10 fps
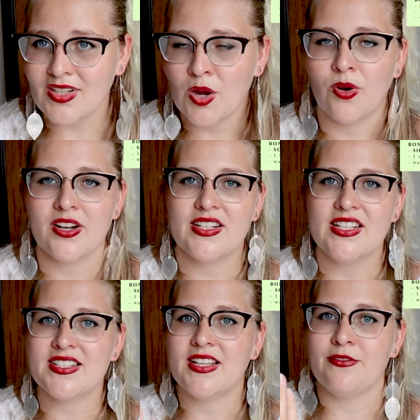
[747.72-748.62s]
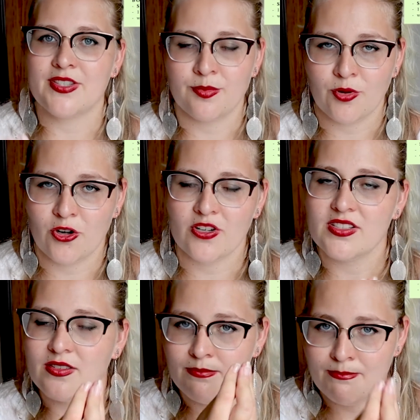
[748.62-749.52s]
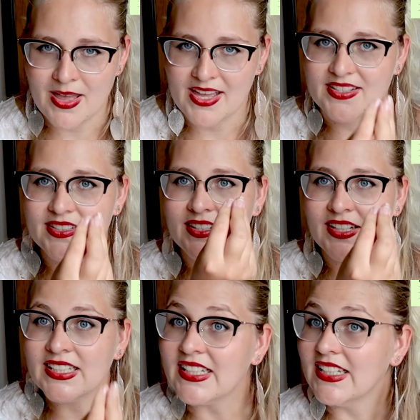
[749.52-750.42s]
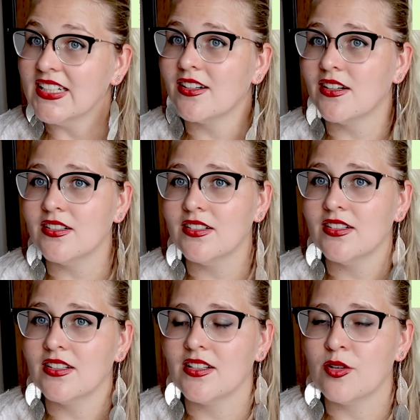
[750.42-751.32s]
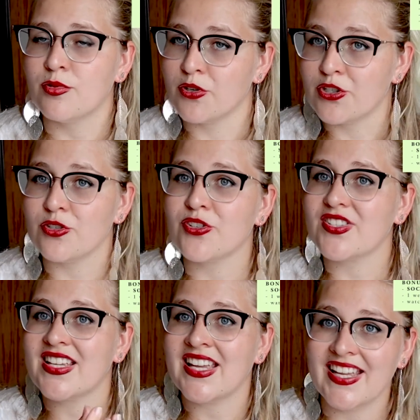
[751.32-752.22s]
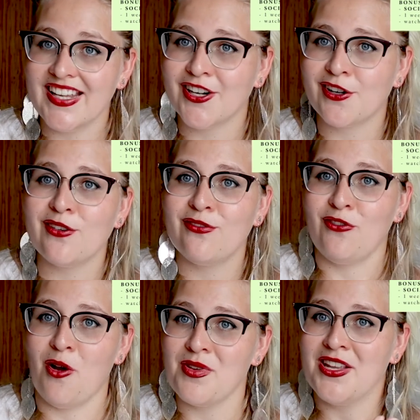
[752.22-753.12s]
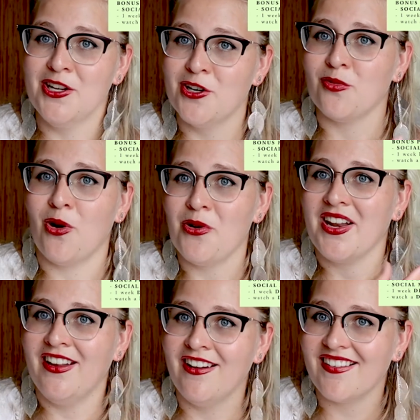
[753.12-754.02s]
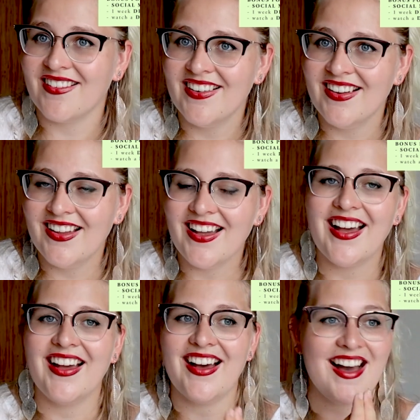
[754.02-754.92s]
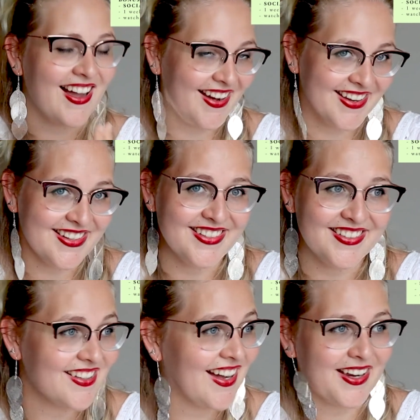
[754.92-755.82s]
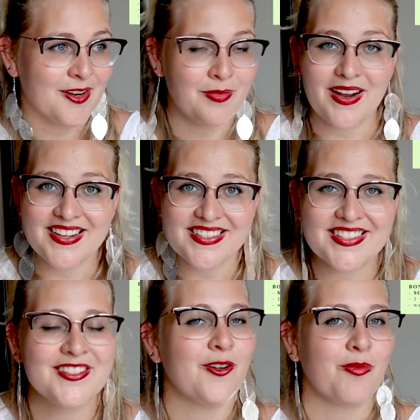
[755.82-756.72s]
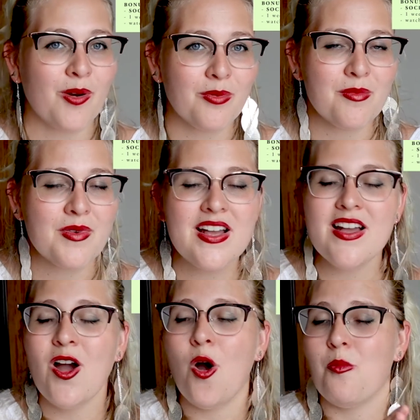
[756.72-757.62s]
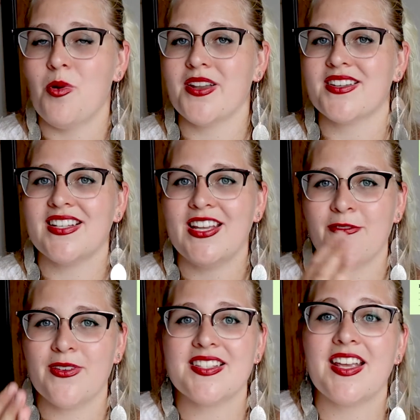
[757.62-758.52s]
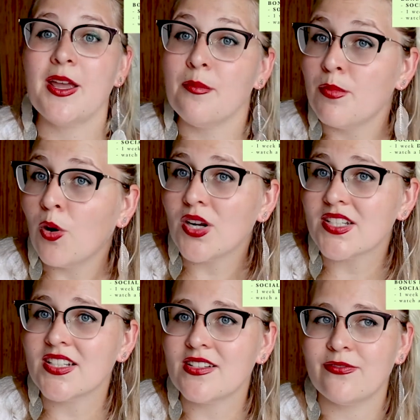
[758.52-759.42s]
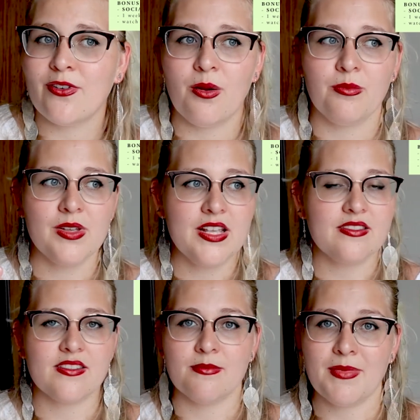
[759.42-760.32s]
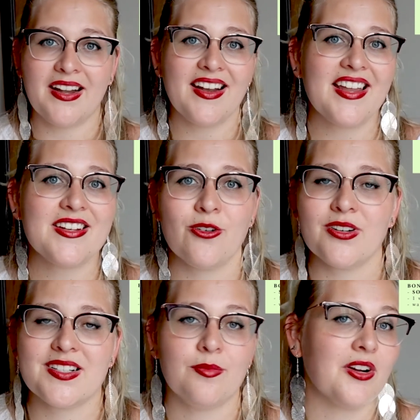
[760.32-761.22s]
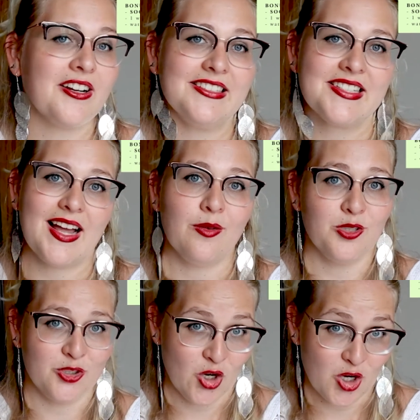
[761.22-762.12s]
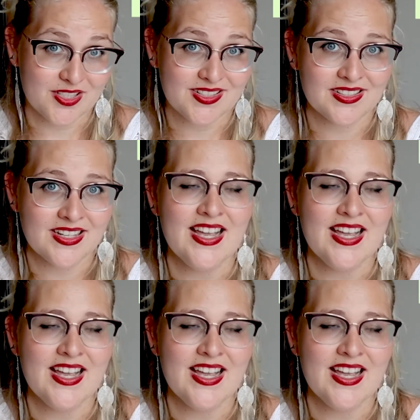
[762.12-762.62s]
what it is, if it's a product made here, produced here, from here, grown here, I can buy it, no problem. But if it's imported from either the mainland or somewhere else, I will not.